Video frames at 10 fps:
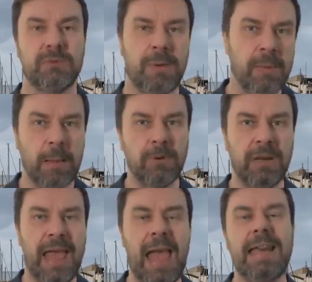So I'm going
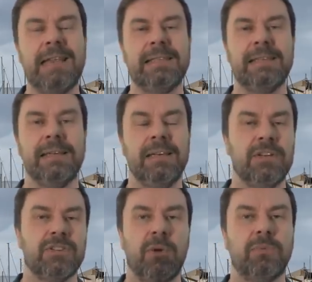to edit,
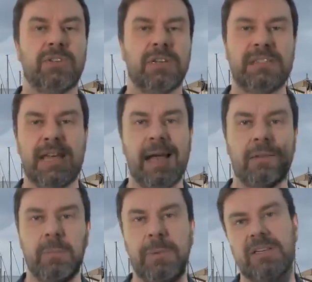so to take
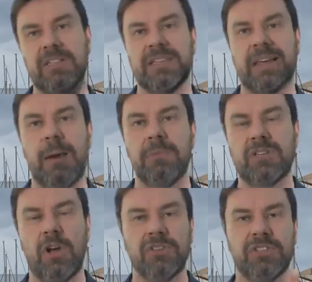out the bits, because the
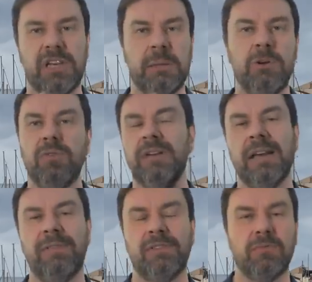camera's constantly moving
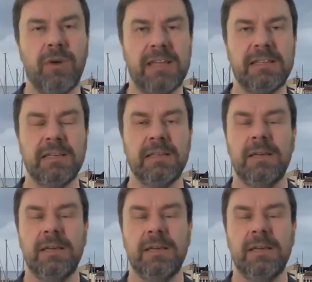left and right.